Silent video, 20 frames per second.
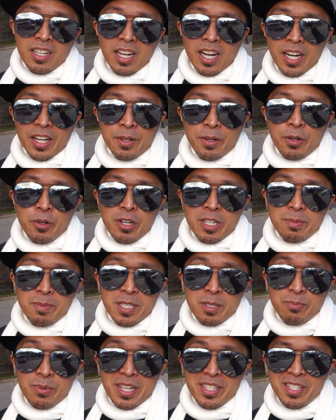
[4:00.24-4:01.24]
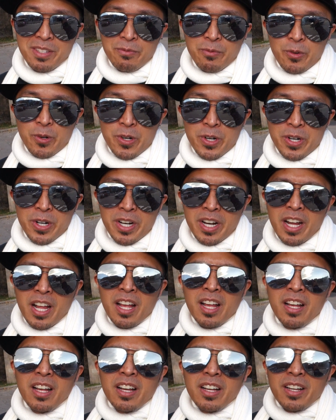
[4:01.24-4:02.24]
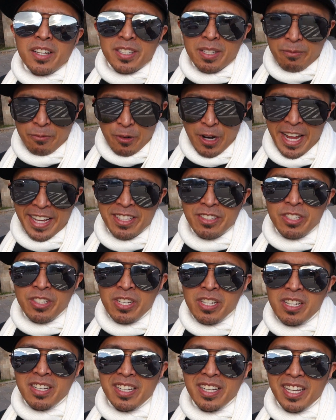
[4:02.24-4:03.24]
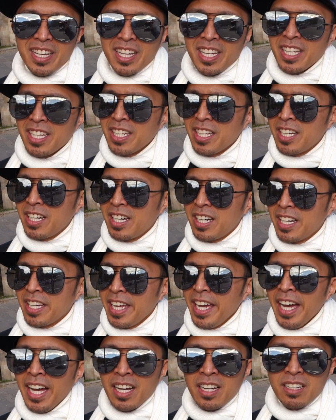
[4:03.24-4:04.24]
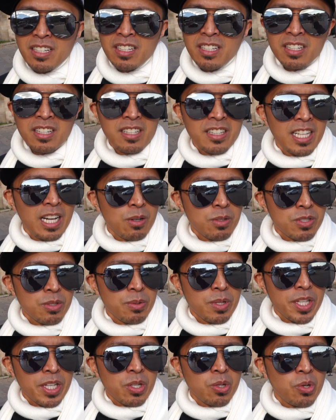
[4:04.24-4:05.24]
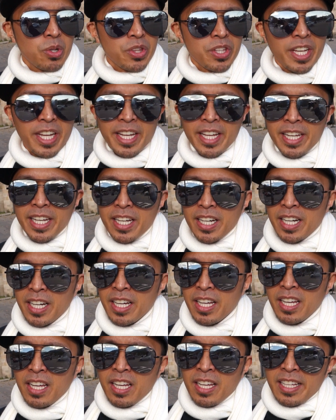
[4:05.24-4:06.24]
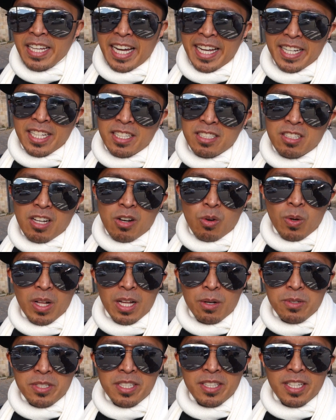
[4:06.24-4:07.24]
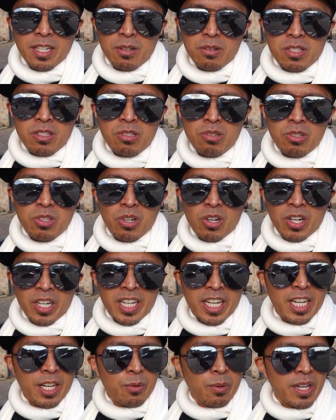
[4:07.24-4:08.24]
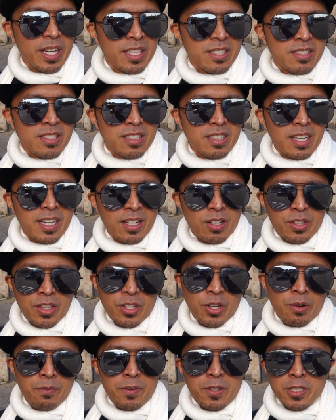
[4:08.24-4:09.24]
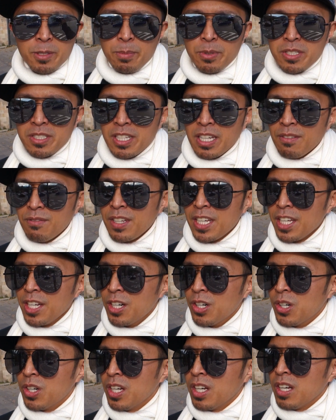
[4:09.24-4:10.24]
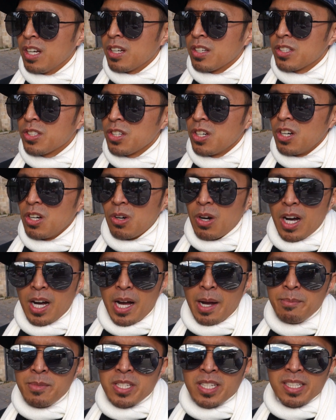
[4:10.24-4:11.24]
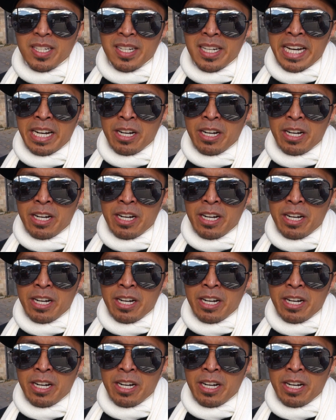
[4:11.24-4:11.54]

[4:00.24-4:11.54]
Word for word: got a Christmas present for some friends, and uh, yeah, that was a really cool thing. And uh, yeah, I didn't talk while I was in there. It was too dark anyways, and I don't know if you're supposed to take video. So uh, I'm just gonna